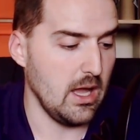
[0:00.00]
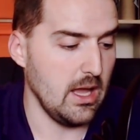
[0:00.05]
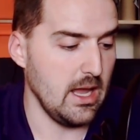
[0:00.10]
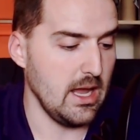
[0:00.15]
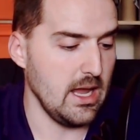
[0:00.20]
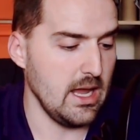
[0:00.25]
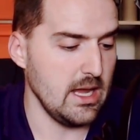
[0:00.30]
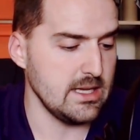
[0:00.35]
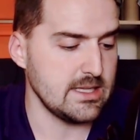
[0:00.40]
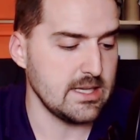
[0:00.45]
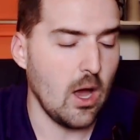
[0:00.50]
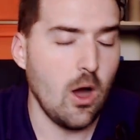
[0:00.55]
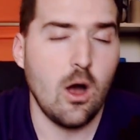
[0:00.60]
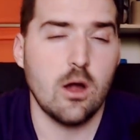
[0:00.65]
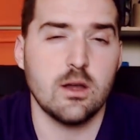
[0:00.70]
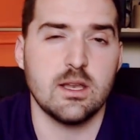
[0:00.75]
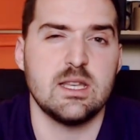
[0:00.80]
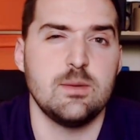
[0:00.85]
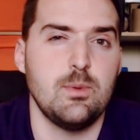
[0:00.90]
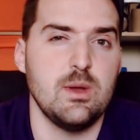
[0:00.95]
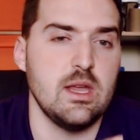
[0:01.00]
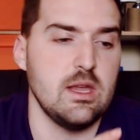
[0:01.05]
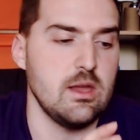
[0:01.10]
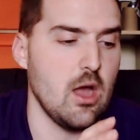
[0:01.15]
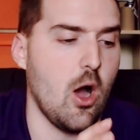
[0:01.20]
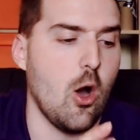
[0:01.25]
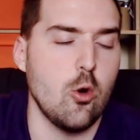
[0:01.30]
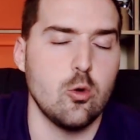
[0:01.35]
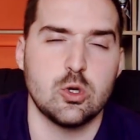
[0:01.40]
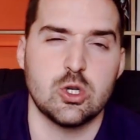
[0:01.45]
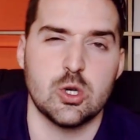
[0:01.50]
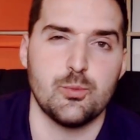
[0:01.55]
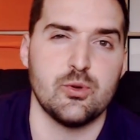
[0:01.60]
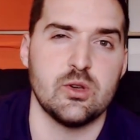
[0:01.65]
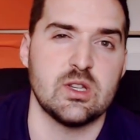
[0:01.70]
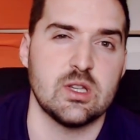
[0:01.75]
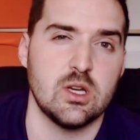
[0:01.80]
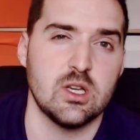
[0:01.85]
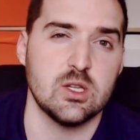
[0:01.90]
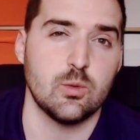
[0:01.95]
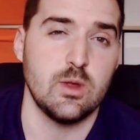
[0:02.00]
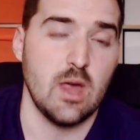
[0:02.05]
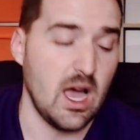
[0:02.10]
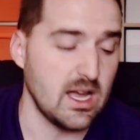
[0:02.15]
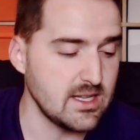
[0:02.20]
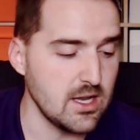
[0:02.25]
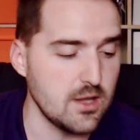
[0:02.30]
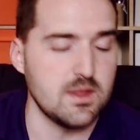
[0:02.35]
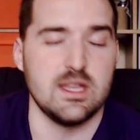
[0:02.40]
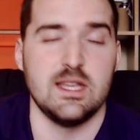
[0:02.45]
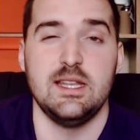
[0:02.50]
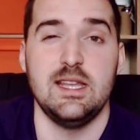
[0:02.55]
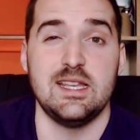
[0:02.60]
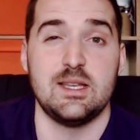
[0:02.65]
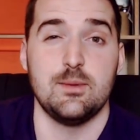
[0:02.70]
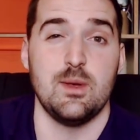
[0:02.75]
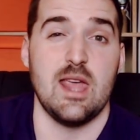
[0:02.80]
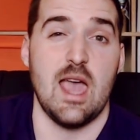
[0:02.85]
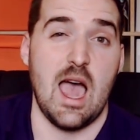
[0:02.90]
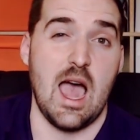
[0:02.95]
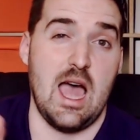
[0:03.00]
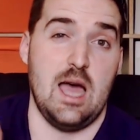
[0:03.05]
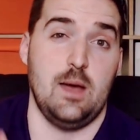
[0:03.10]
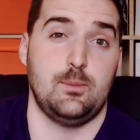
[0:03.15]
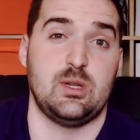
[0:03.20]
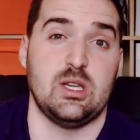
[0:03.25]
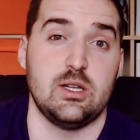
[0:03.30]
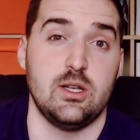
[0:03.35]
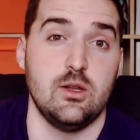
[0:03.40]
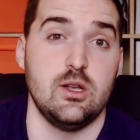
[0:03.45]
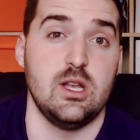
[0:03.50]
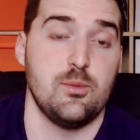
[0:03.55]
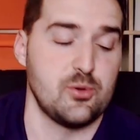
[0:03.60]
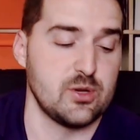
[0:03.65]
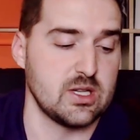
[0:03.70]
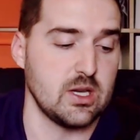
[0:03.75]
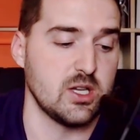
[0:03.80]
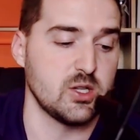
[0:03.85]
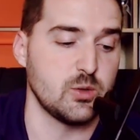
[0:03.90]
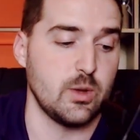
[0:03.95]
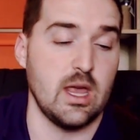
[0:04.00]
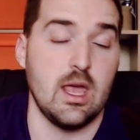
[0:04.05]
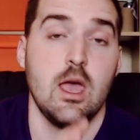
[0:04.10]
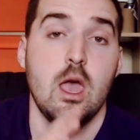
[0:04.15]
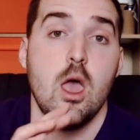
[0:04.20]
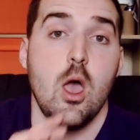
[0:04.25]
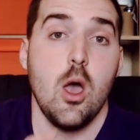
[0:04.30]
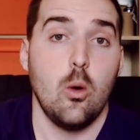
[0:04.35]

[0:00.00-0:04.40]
It's harder to be ultra precise with it. I don't think you need to be absolutely precise with it.